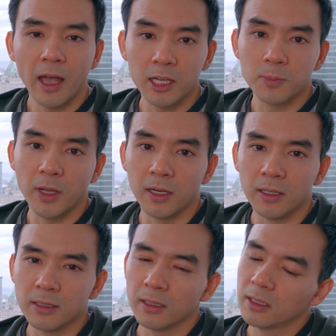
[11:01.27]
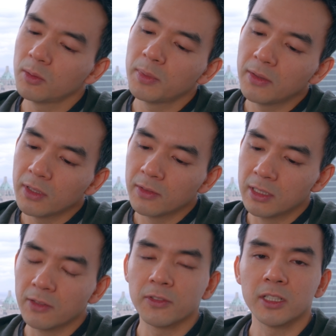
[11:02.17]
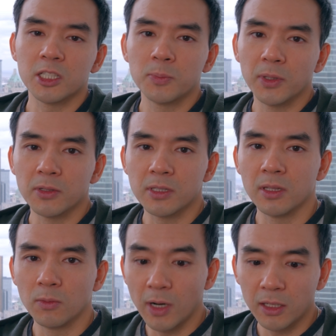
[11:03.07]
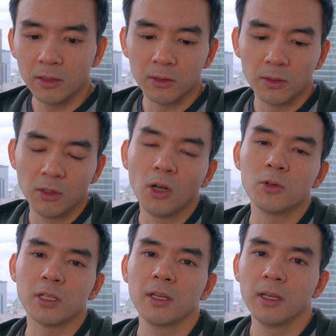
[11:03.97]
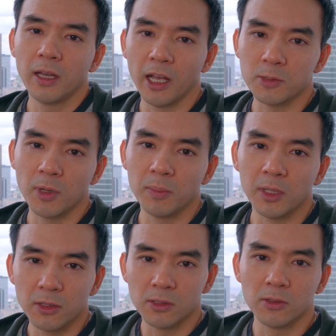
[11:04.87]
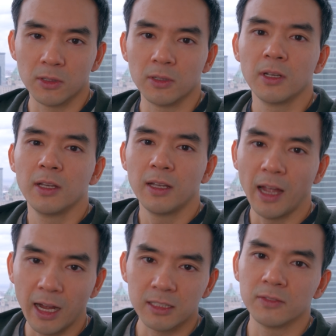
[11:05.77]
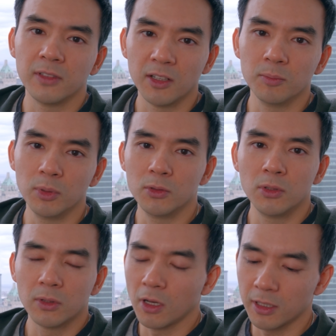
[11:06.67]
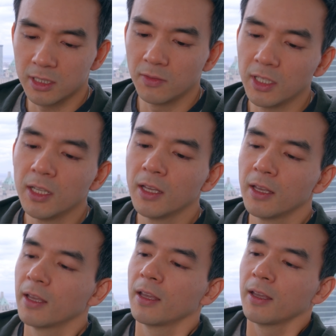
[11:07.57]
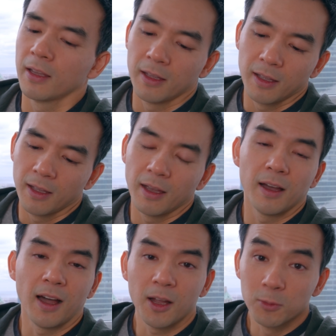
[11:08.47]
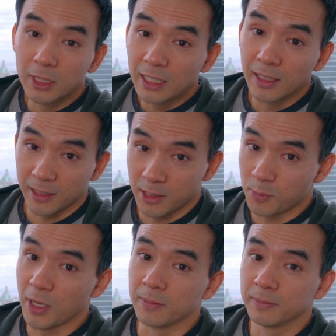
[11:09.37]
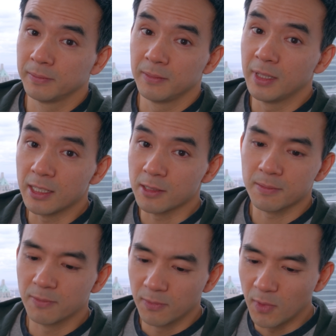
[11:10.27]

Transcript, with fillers: S Pen. It's a little bit of a different experience than the regular Note S Pen because those are active and have Bluetooth connectivity. I really like this pen, this